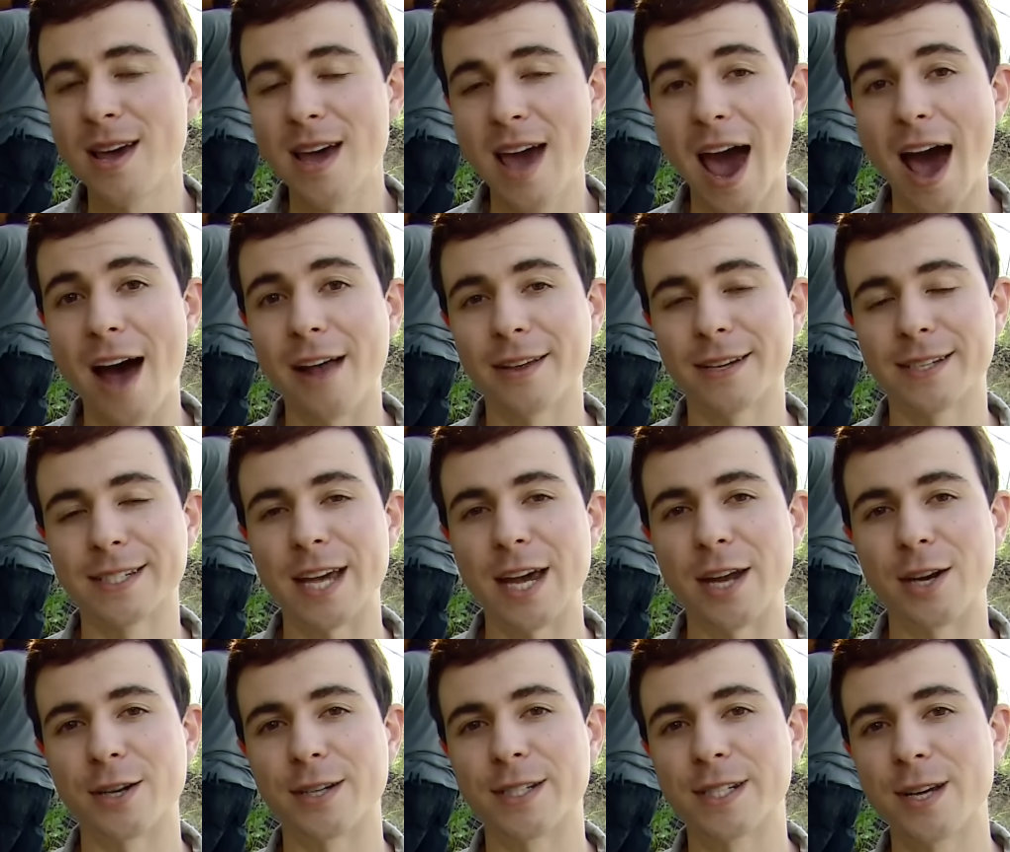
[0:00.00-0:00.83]

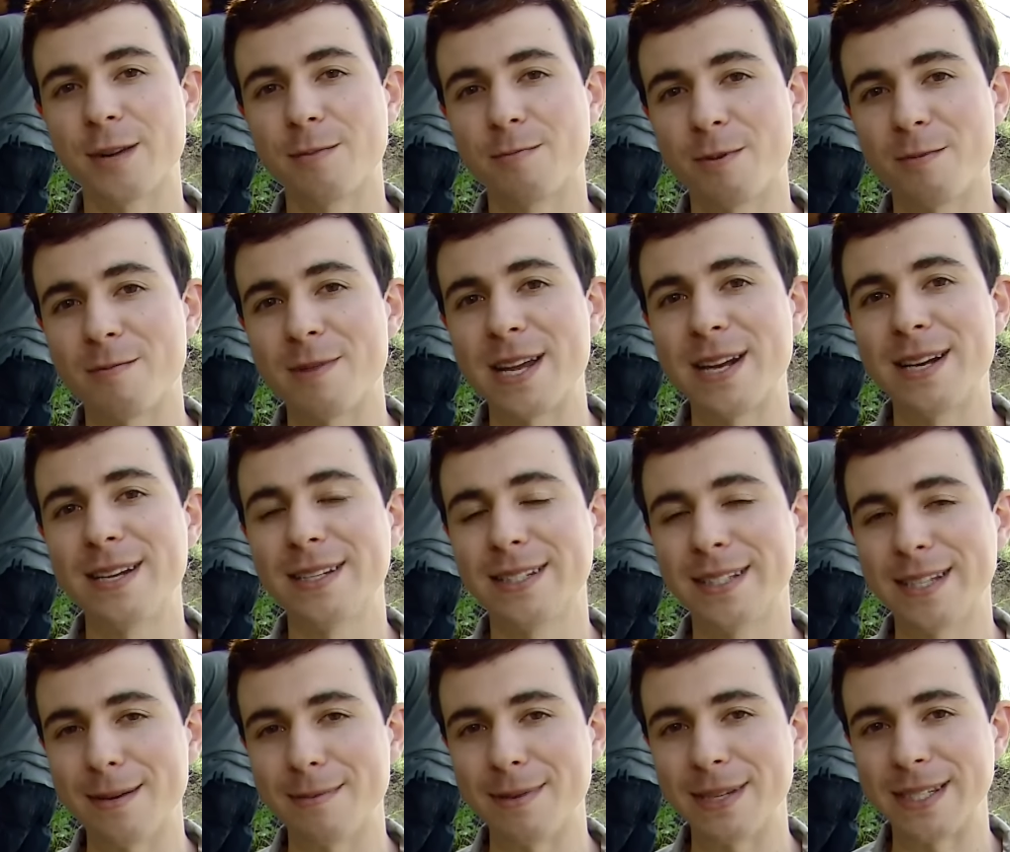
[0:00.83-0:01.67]
Alexander Silberman,
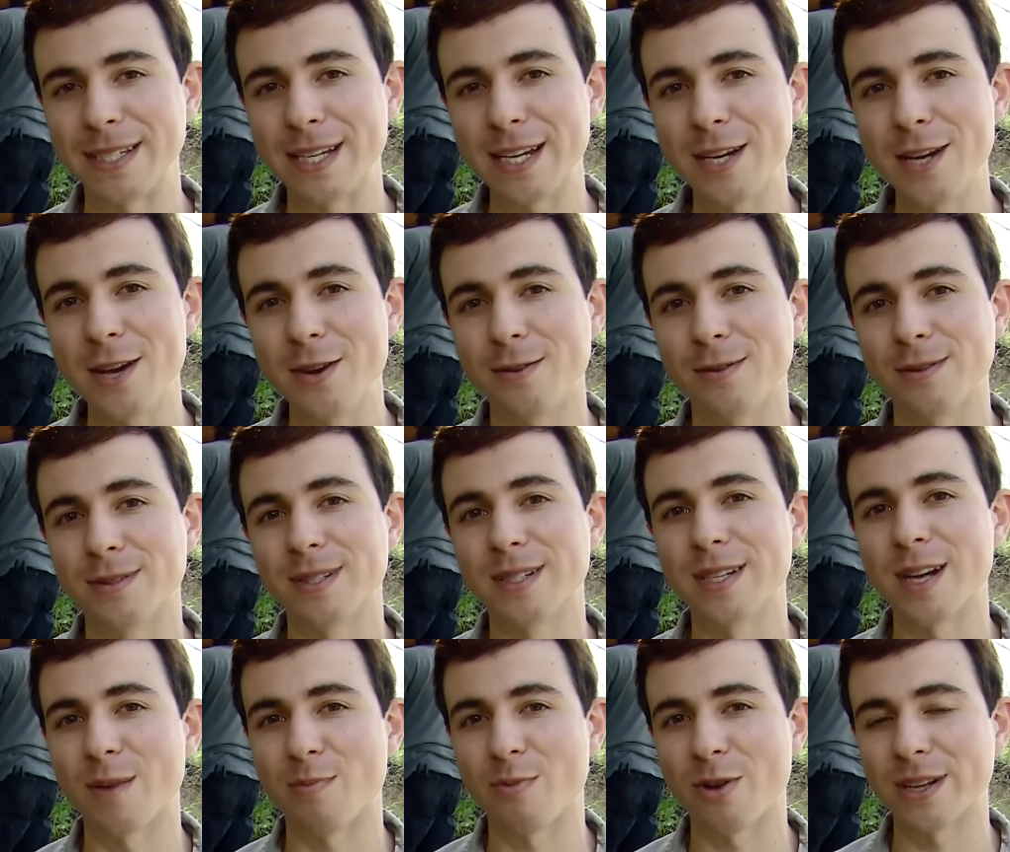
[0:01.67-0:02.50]
CBC News,
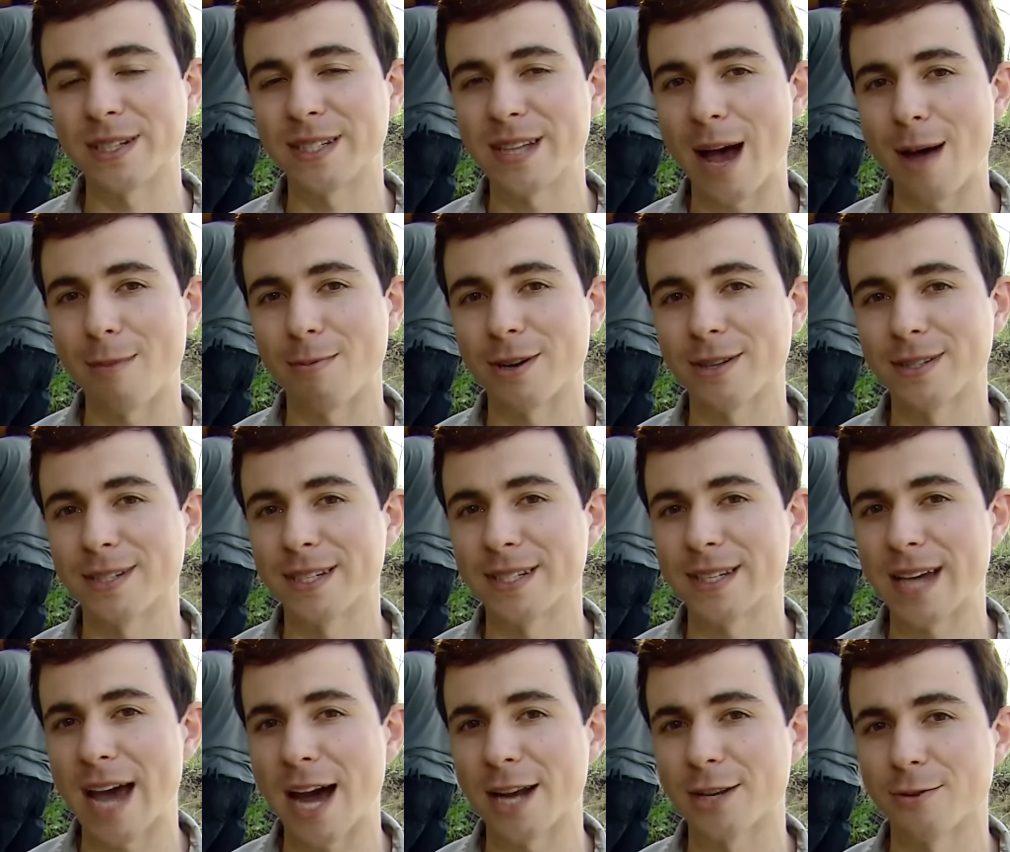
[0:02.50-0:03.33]
near Prince Albert,
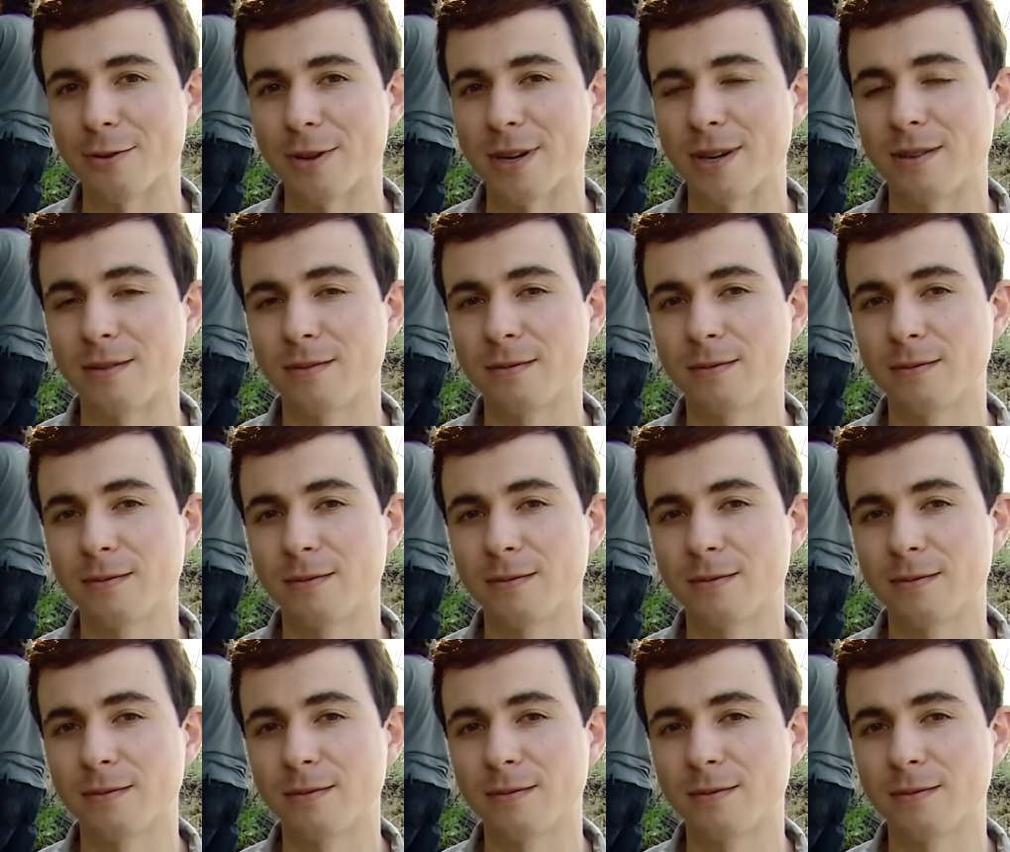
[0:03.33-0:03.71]
Saskatchewan.